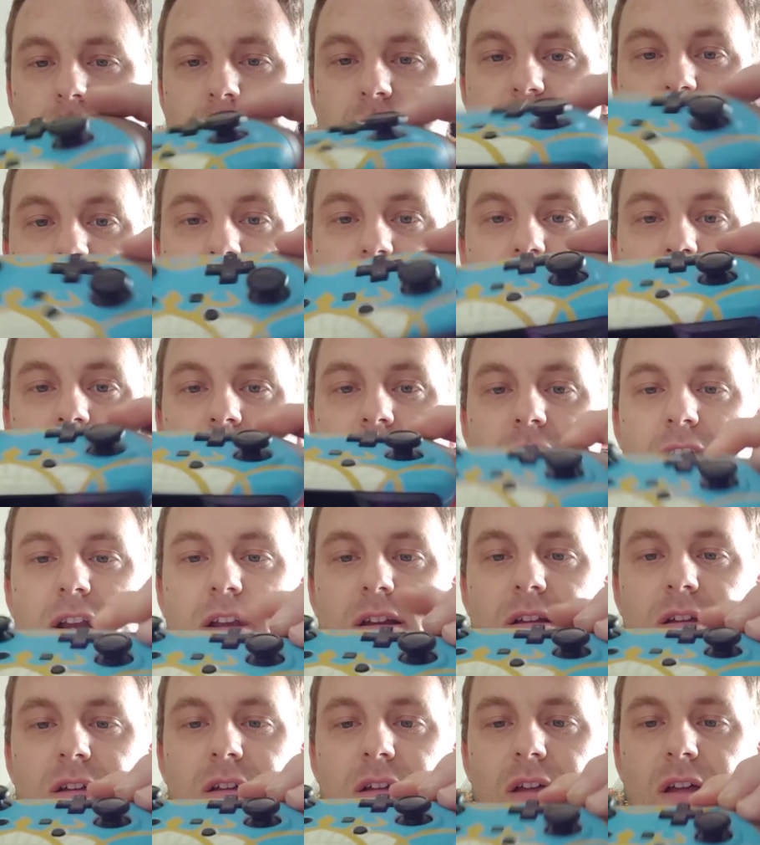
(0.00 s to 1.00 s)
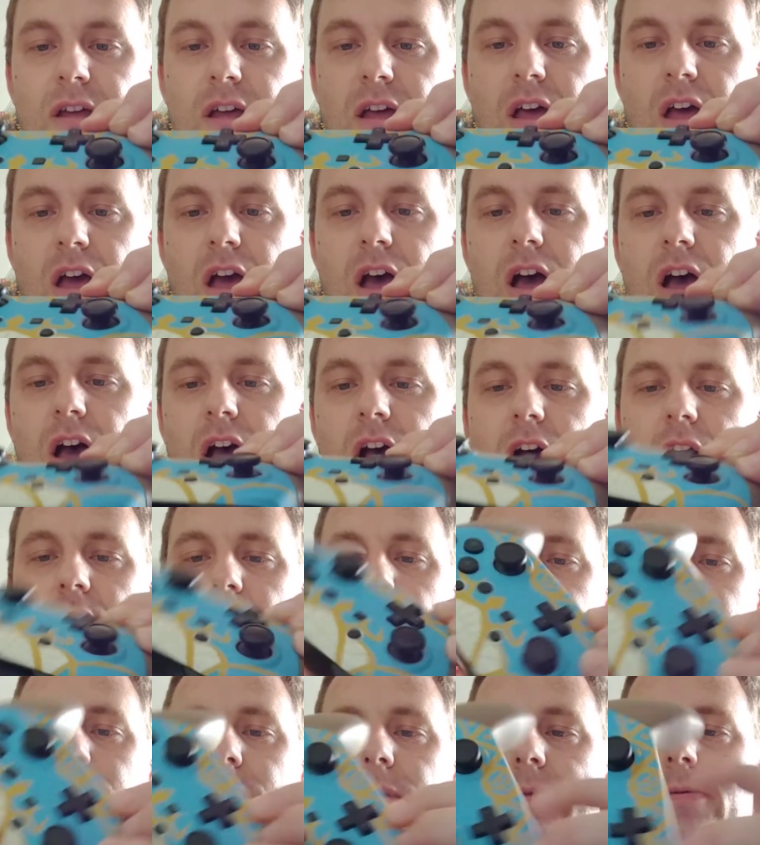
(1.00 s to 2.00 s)
design.
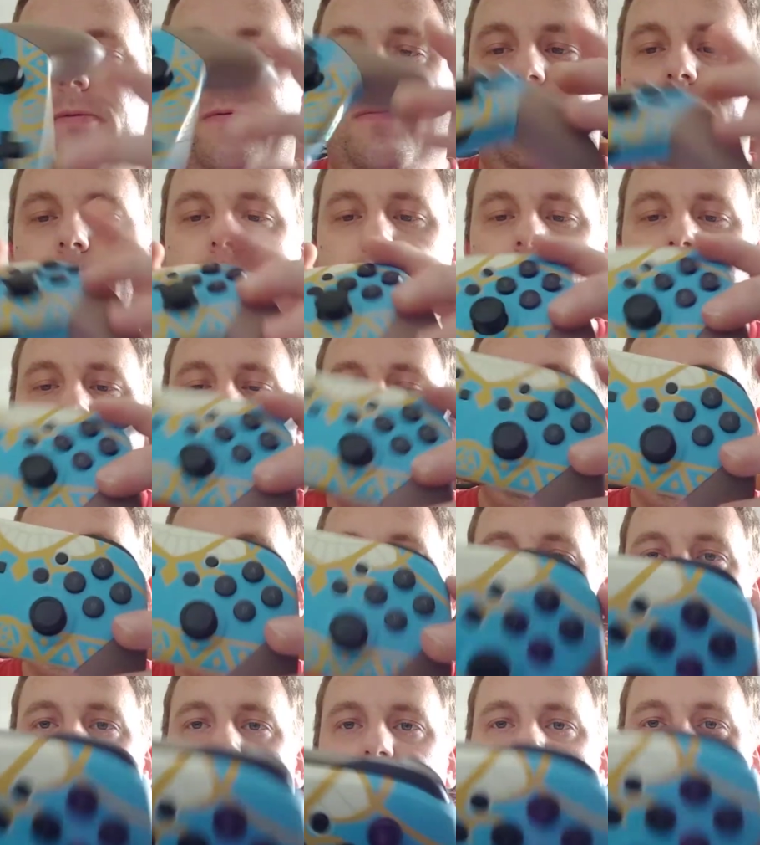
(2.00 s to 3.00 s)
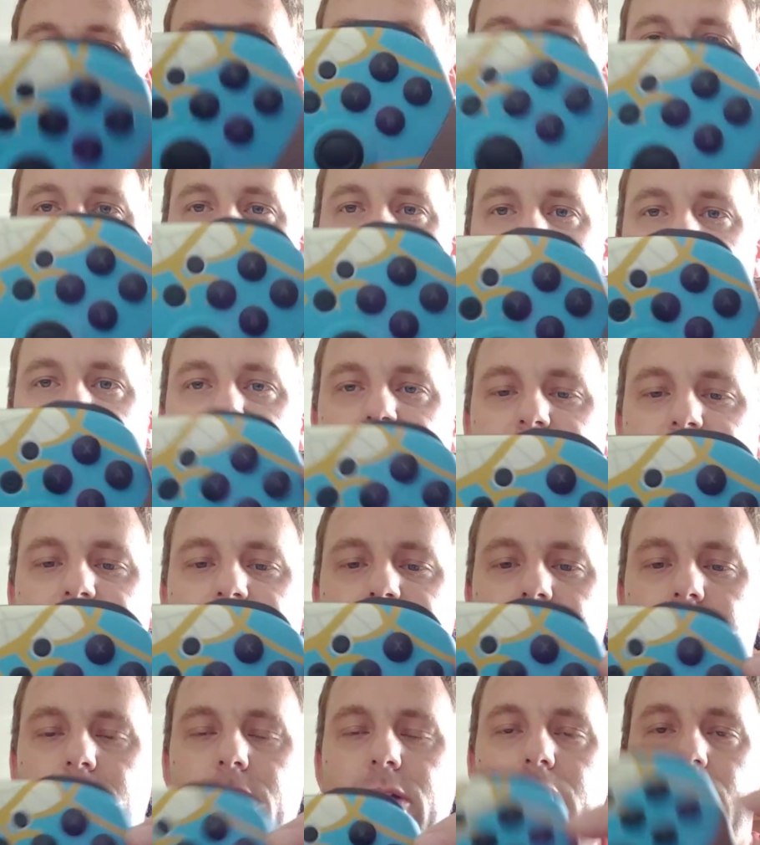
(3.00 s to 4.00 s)
Like I said, on the
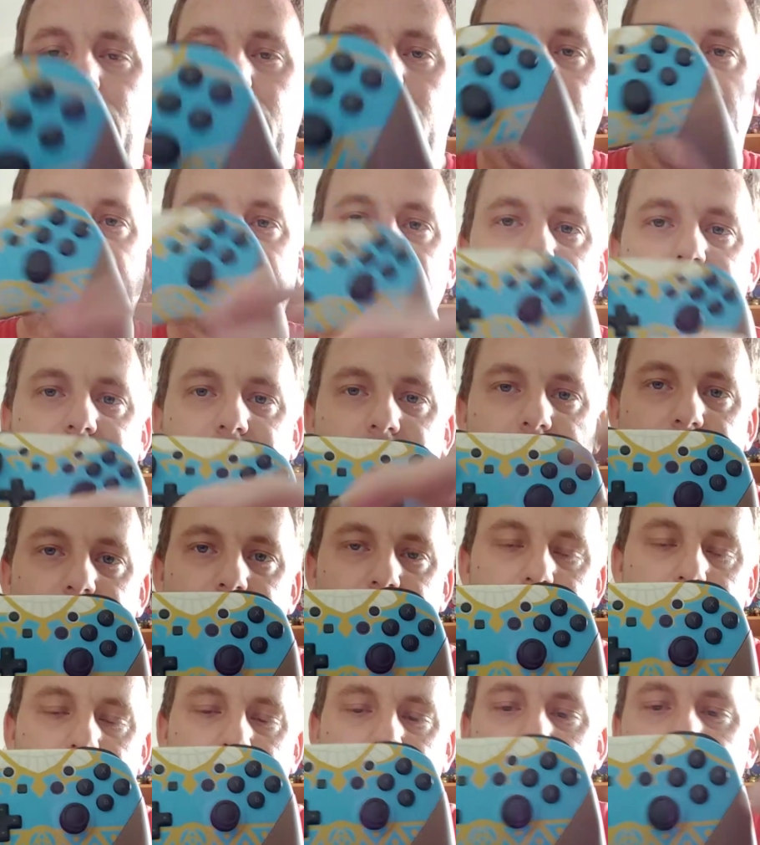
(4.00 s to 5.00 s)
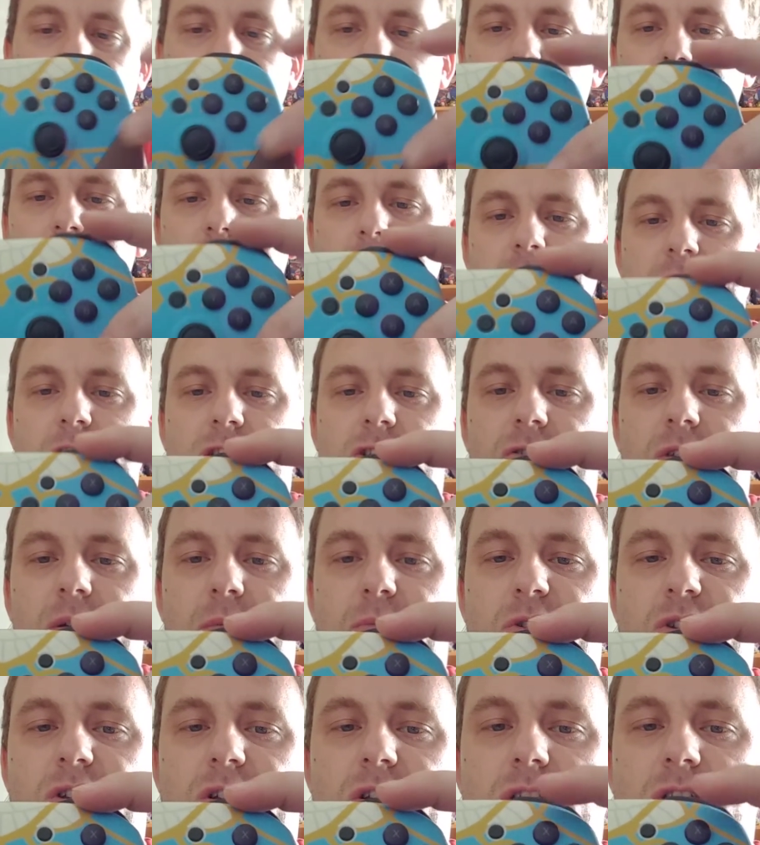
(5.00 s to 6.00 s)
Indiegogo, I'm going to leave a link in the
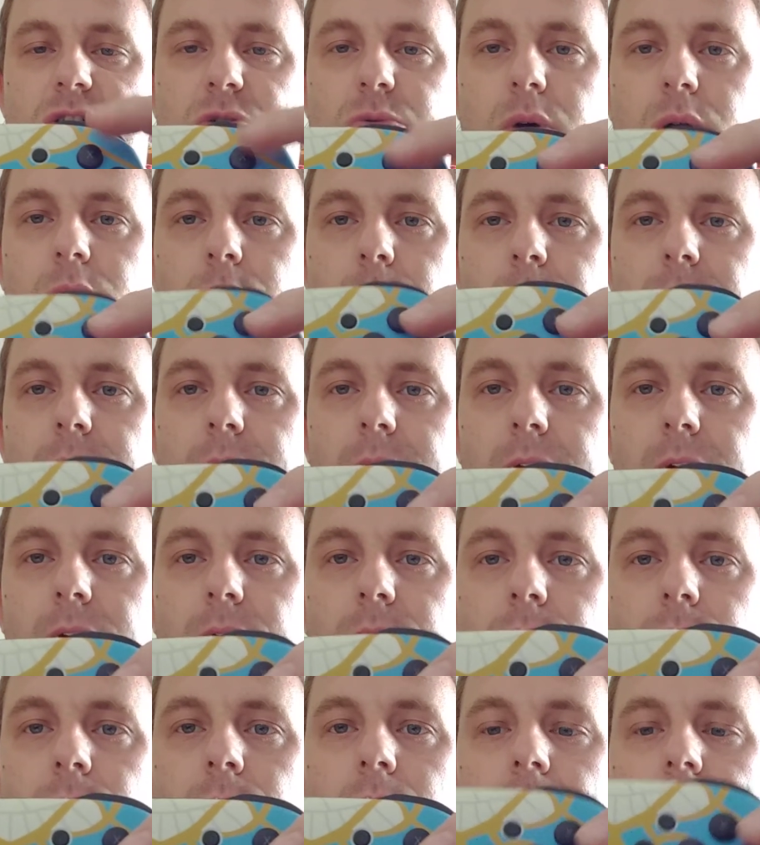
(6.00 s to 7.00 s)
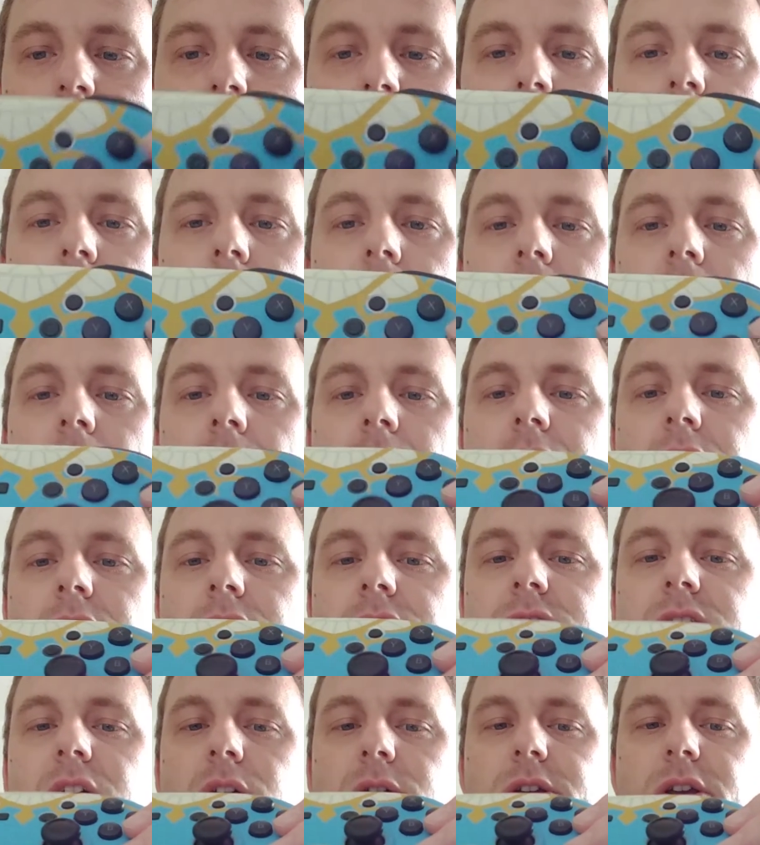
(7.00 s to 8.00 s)
description as well below,
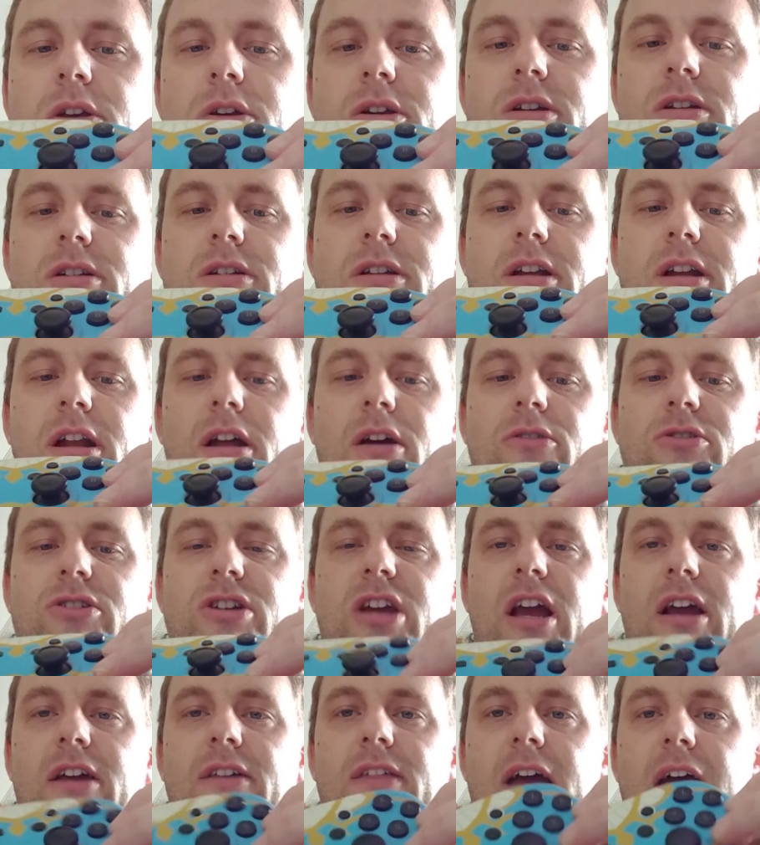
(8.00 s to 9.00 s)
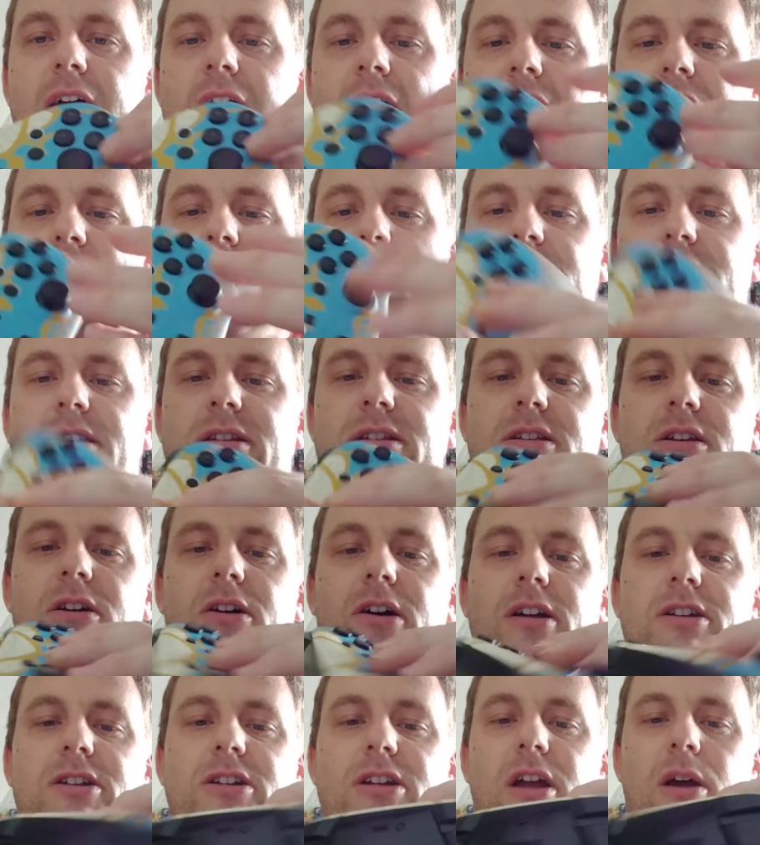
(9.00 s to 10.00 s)
so you can, check that out and
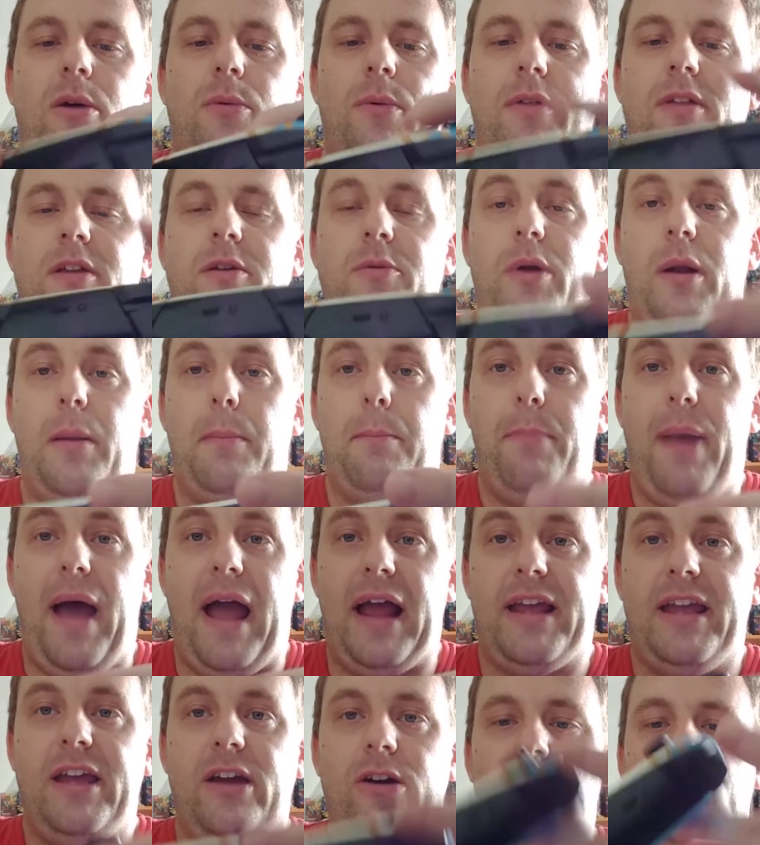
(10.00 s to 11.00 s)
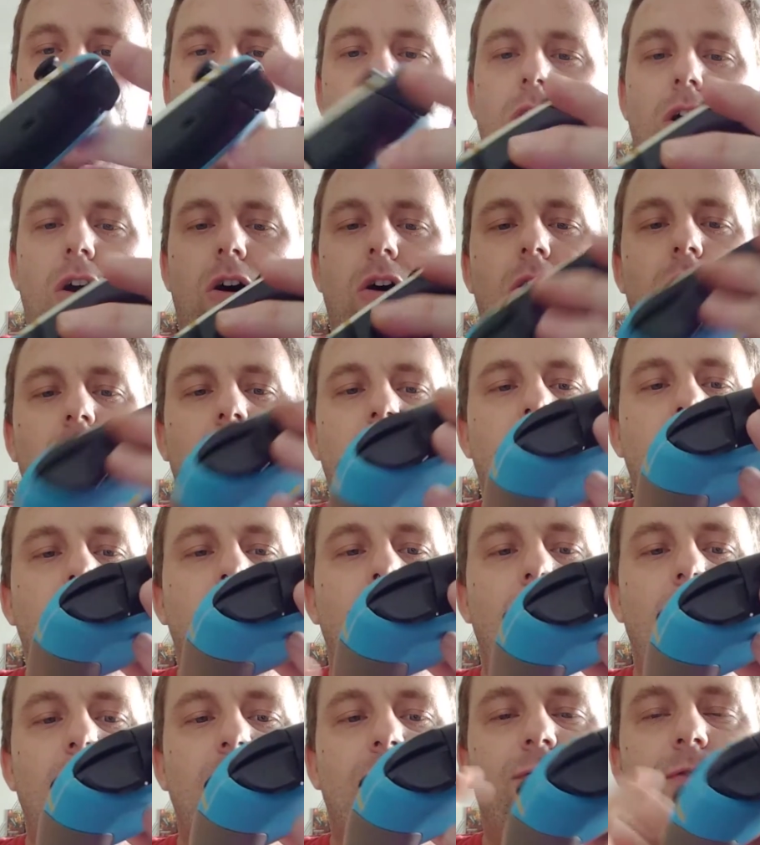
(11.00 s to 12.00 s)
decide, whether you want to back it or not.
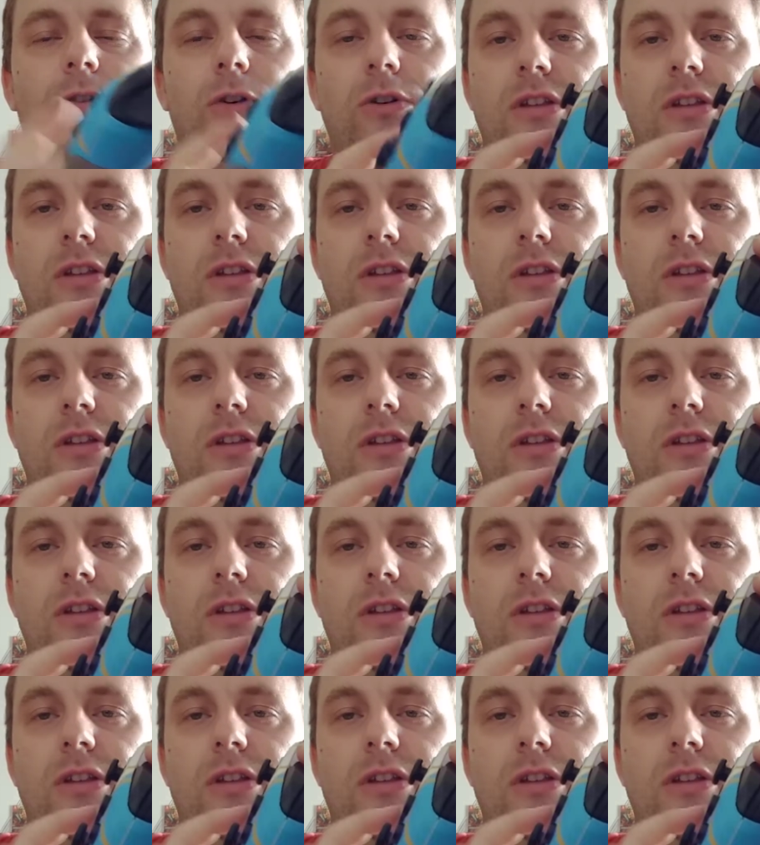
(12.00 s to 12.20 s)
There's 4